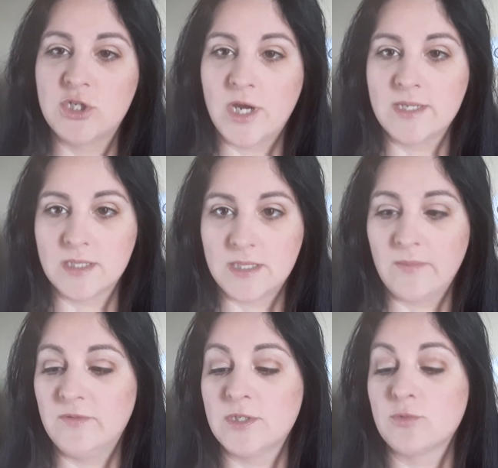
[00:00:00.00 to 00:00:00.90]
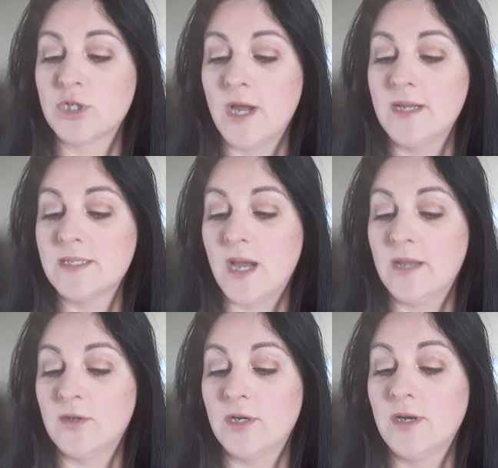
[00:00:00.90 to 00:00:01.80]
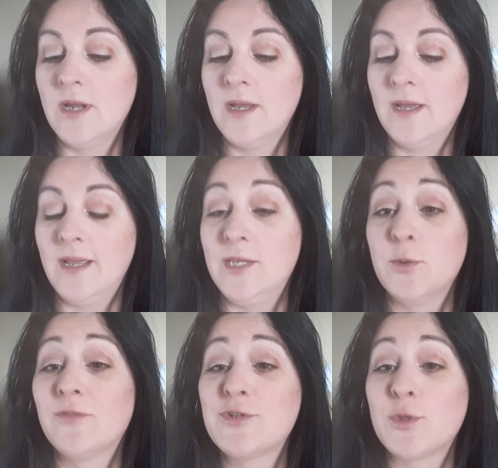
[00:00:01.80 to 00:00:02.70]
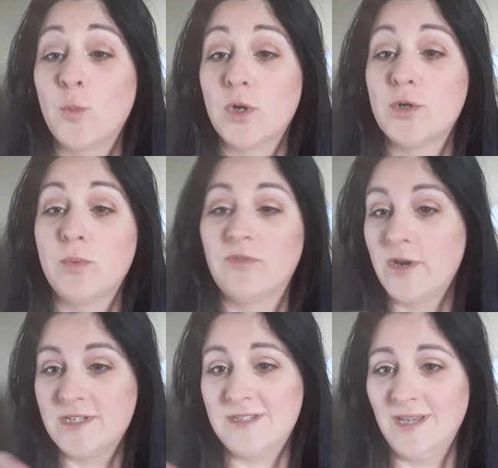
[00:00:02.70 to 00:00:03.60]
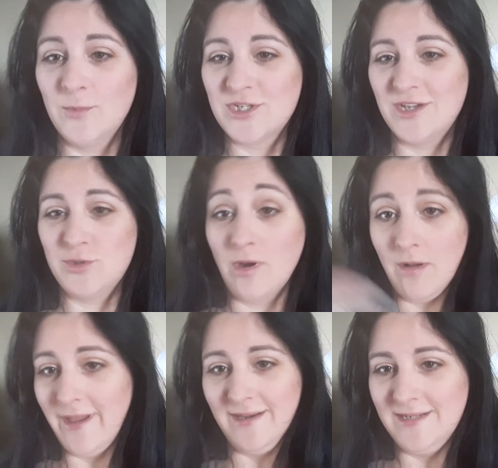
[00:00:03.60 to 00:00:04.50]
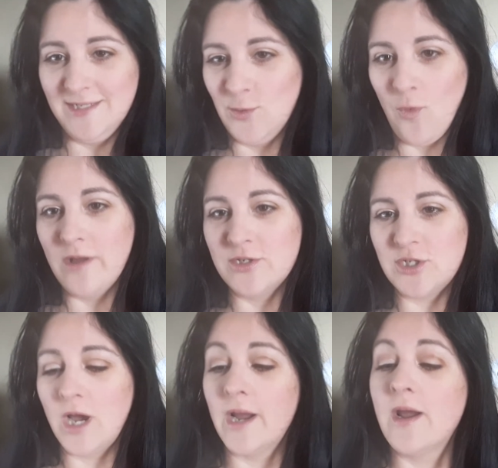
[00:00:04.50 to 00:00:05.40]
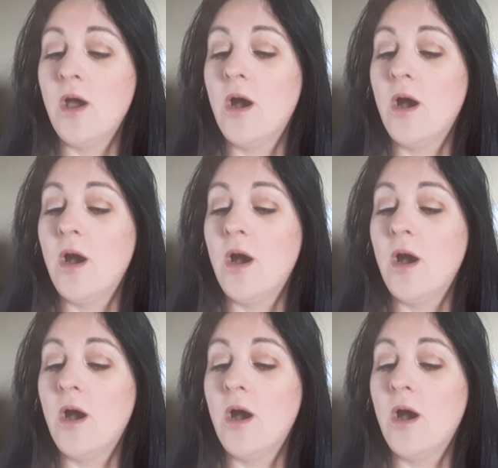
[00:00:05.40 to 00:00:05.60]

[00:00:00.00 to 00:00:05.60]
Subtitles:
Chai isn't a type of tea. So chai is either a universal word referring to tea, in which case you can call any tea you want chai,